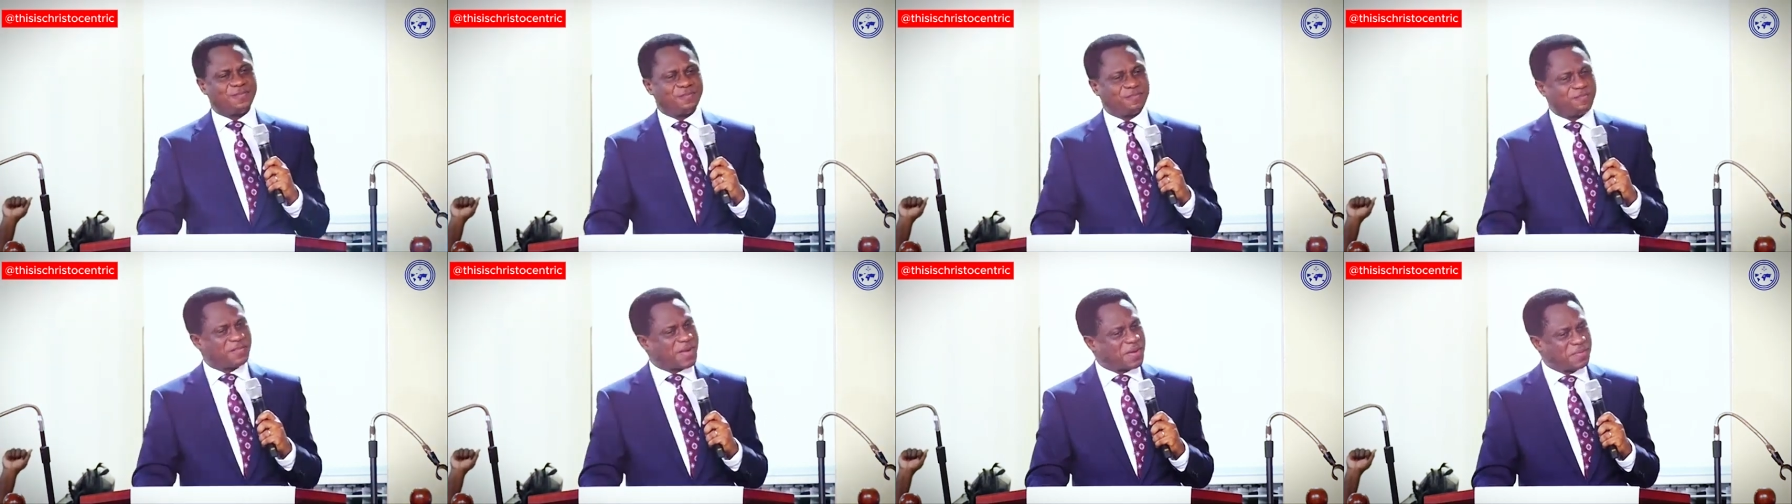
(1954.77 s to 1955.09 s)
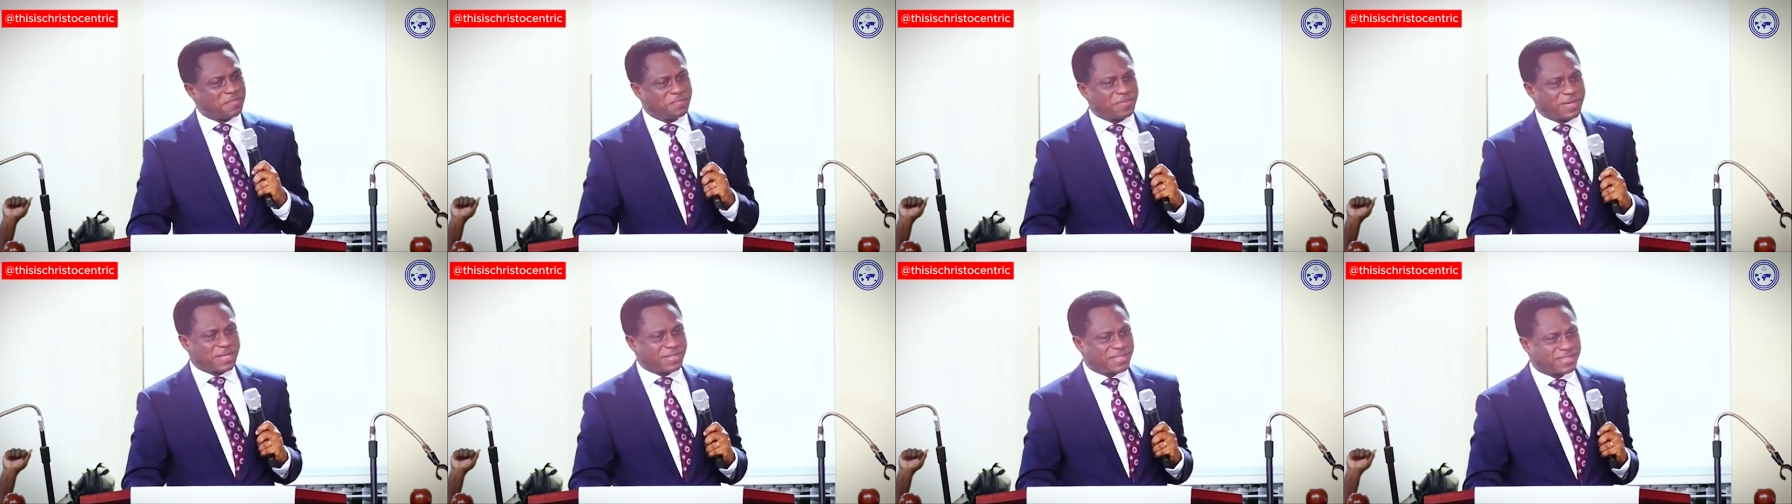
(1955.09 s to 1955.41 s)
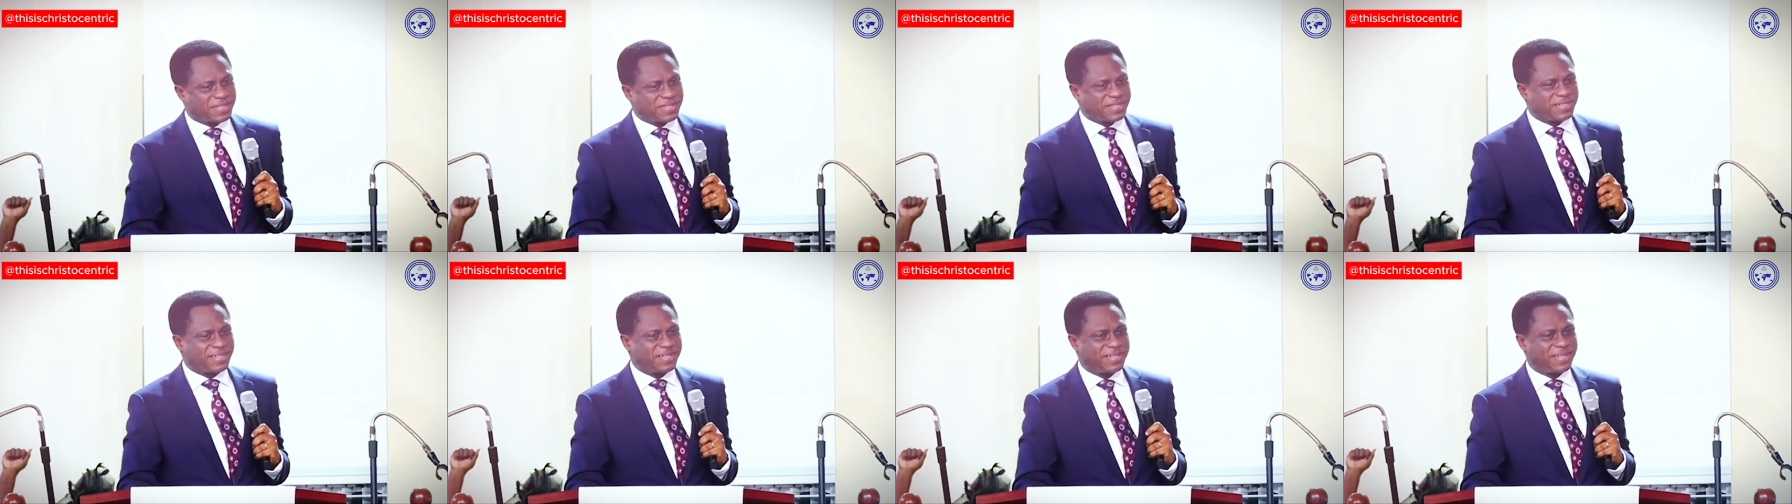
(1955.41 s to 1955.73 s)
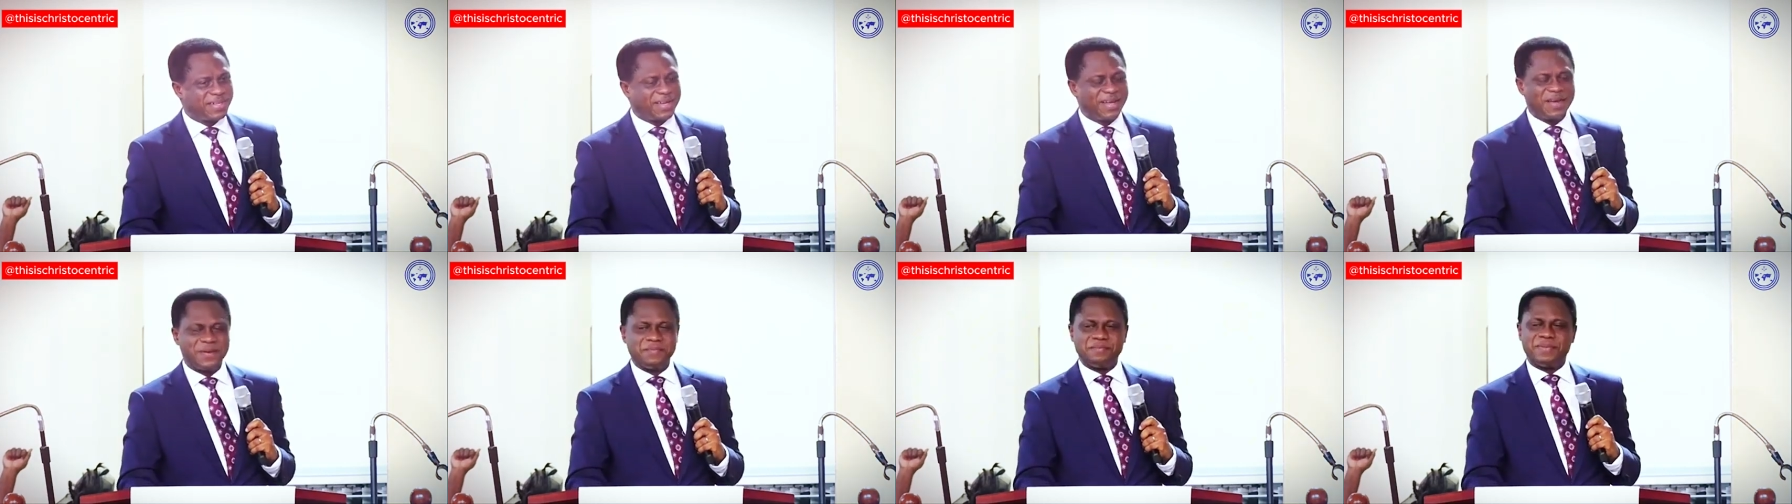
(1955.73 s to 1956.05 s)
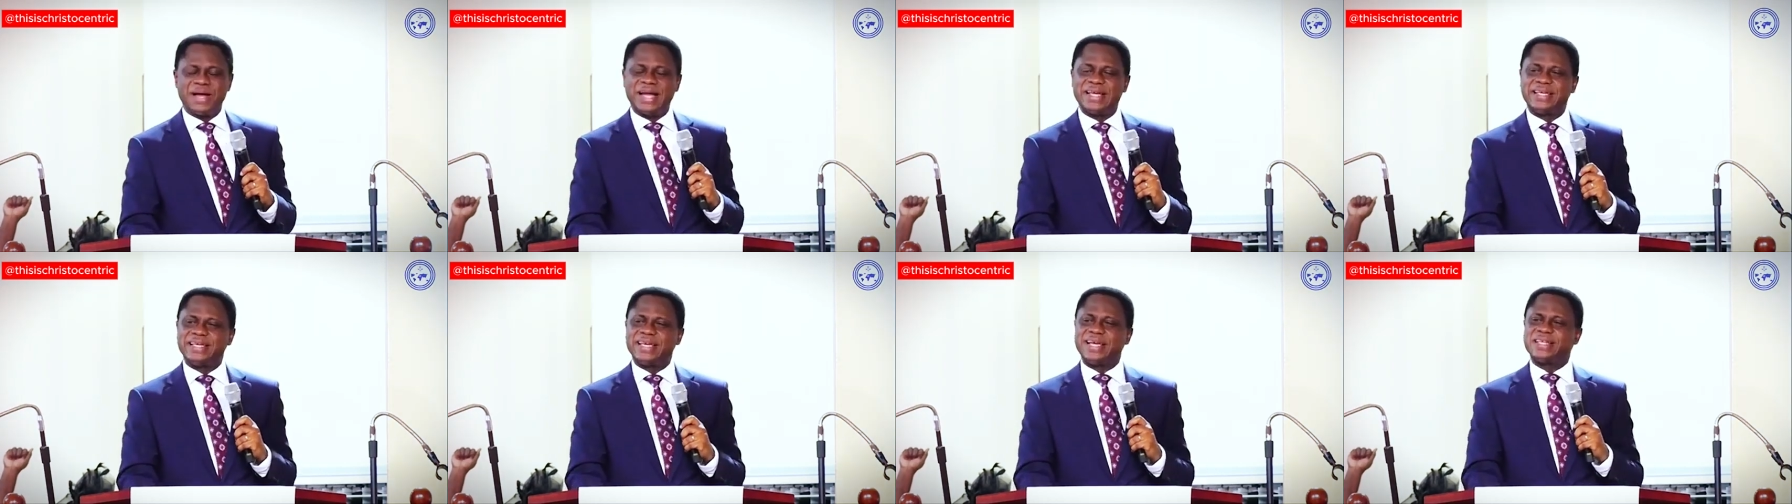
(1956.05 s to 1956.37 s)
members
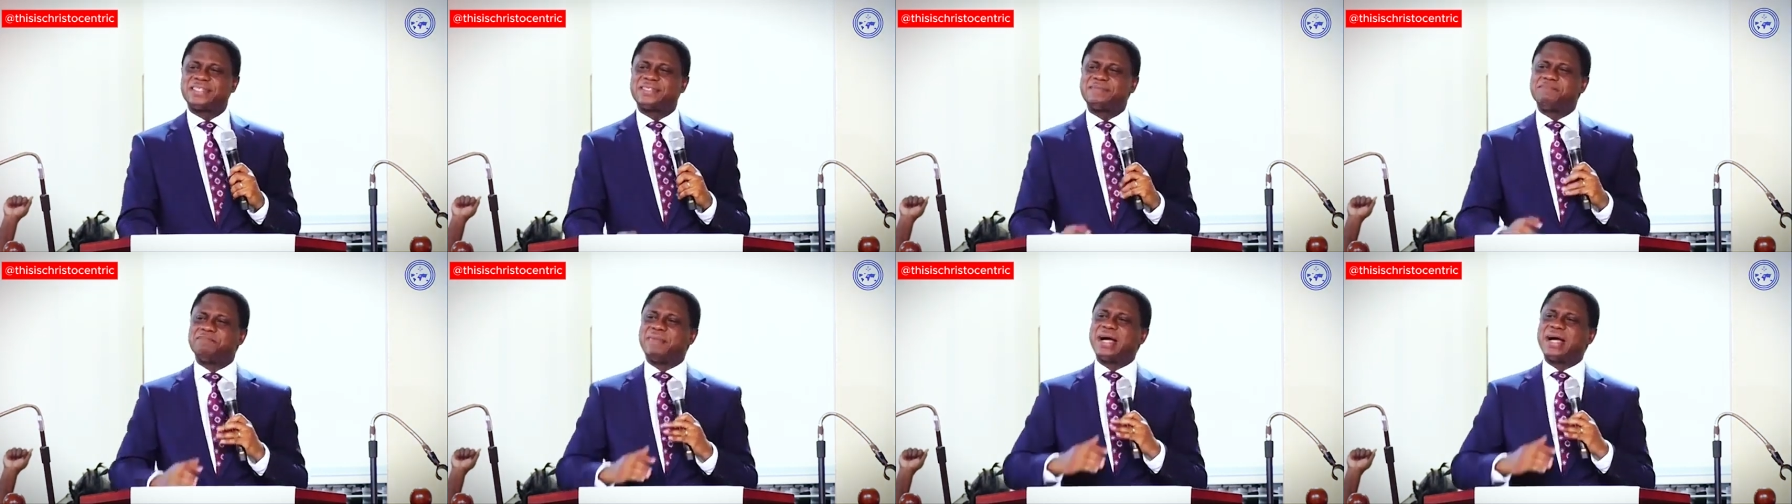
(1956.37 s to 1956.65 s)
by just